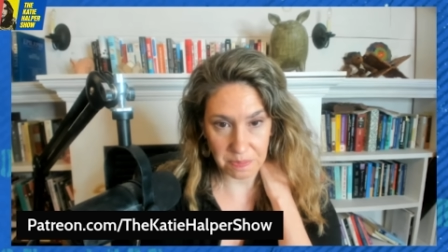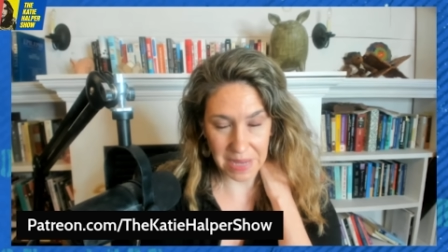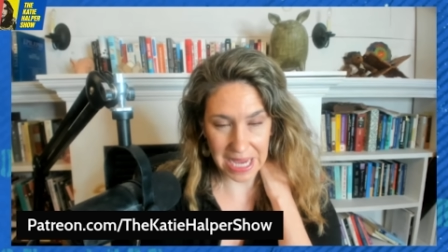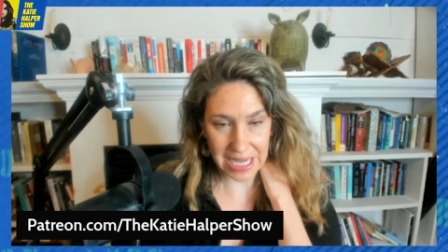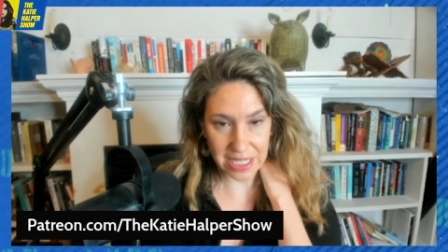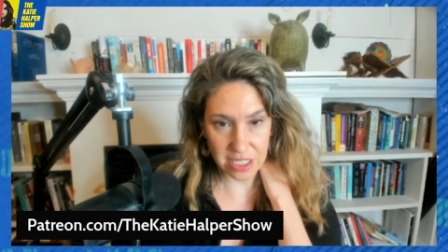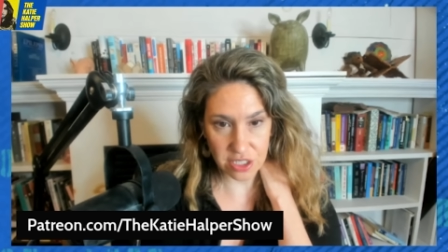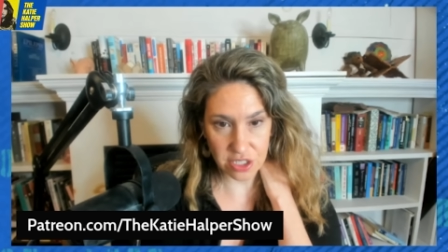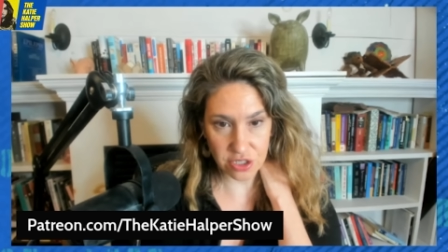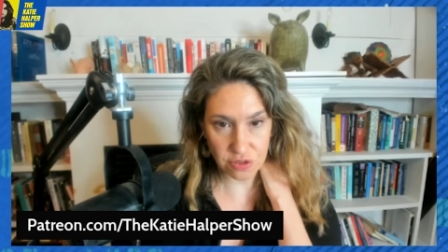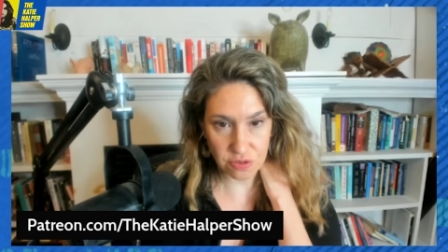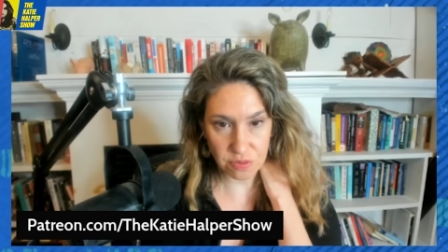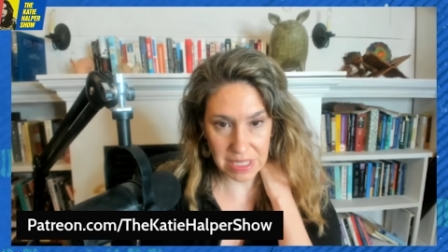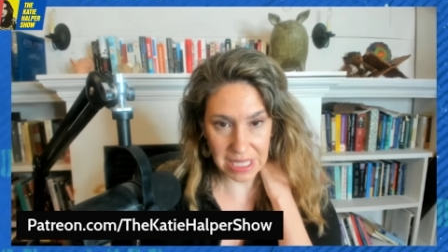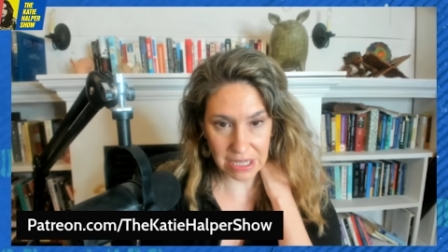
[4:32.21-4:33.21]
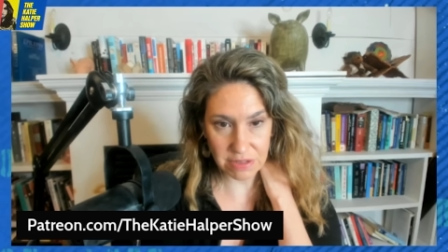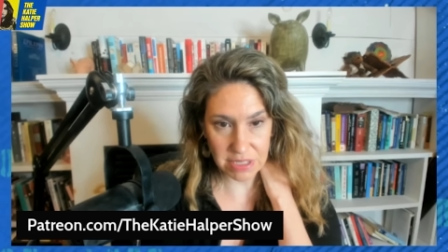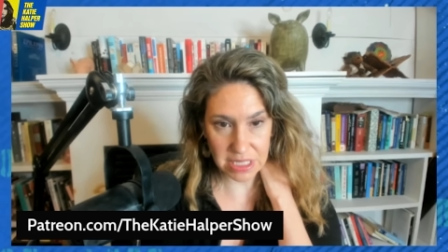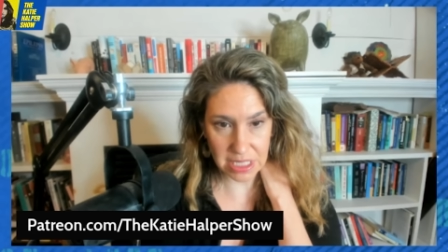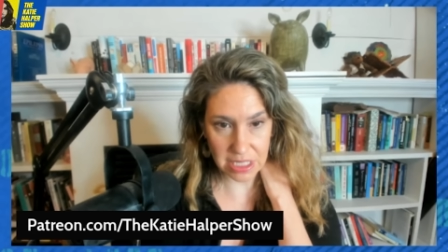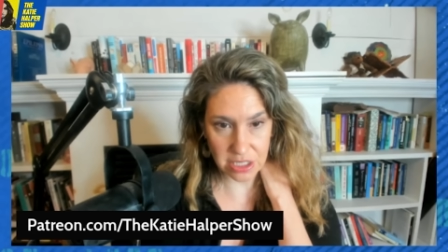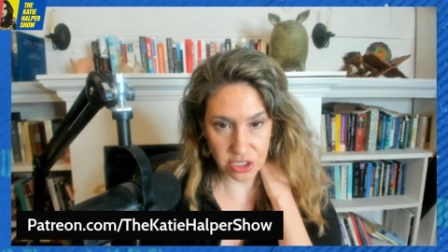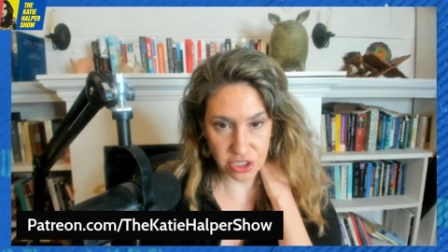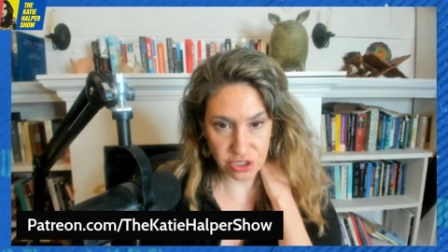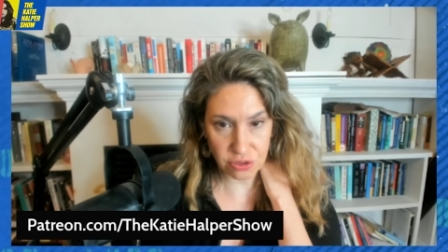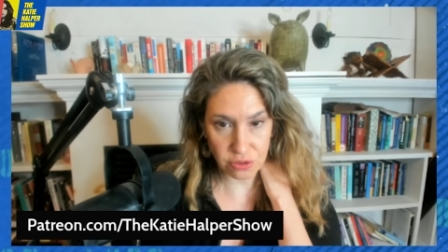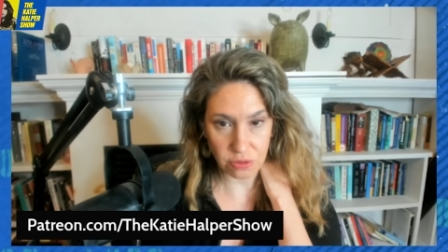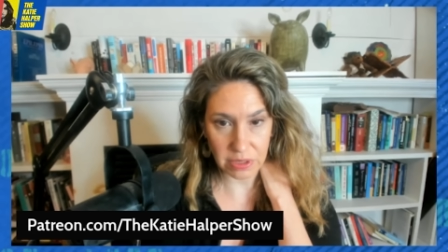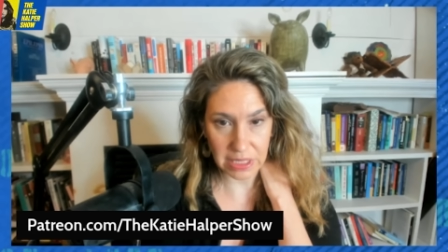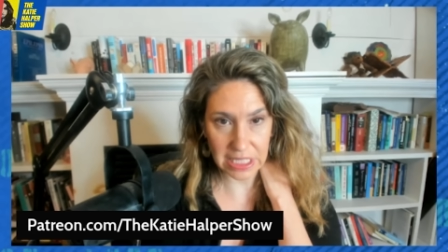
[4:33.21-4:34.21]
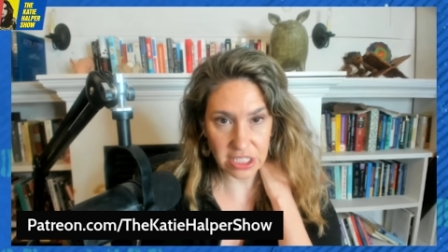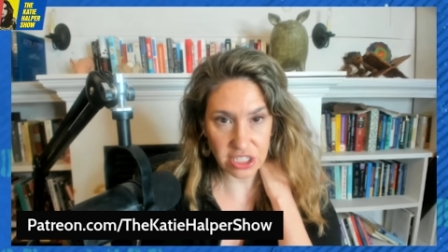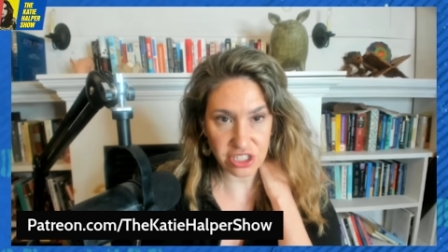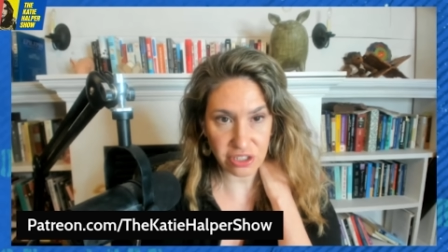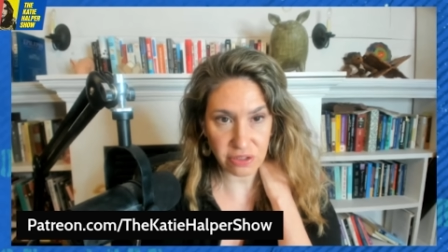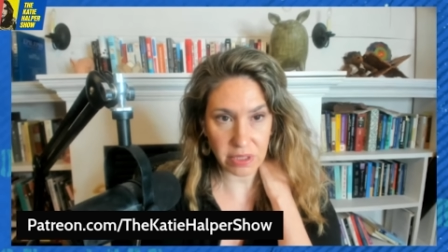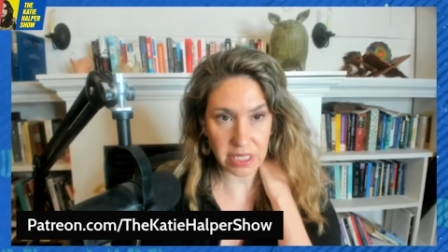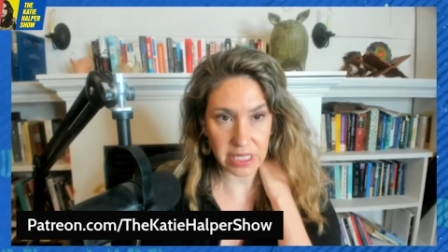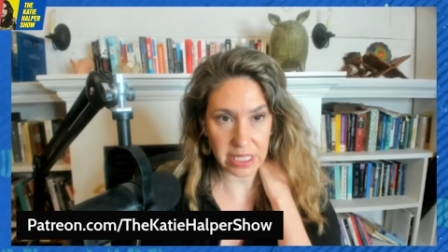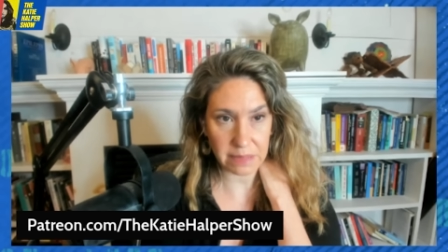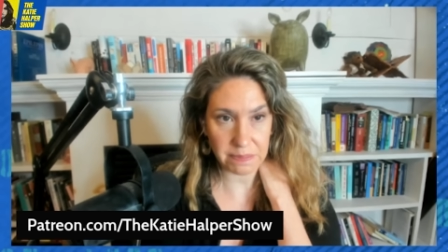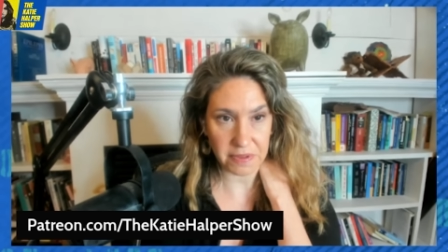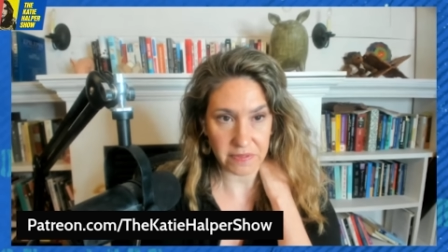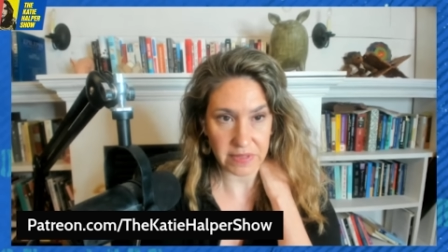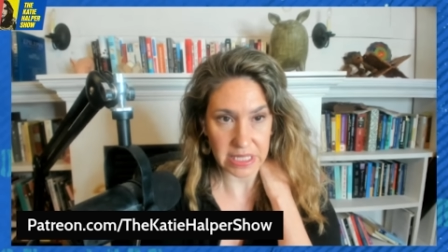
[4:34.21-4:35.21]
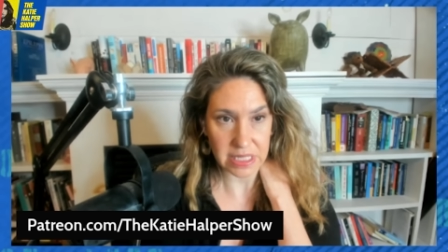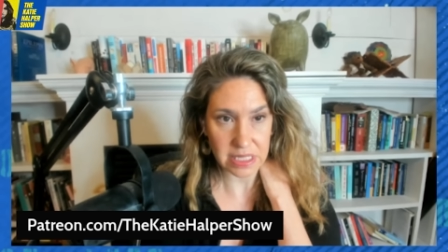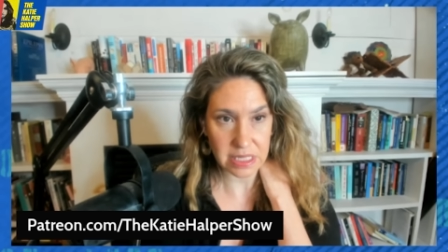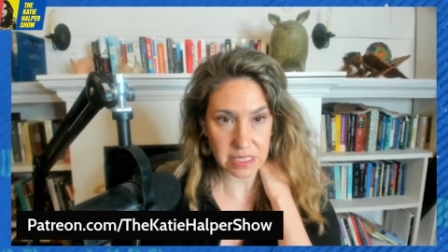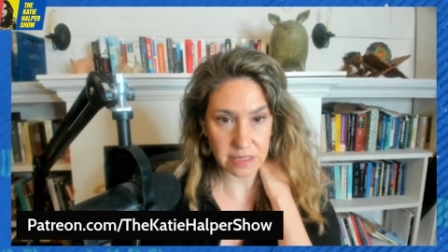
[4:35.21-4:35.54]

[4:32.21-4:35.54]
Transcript: back in 2002. Let's show a clip of this.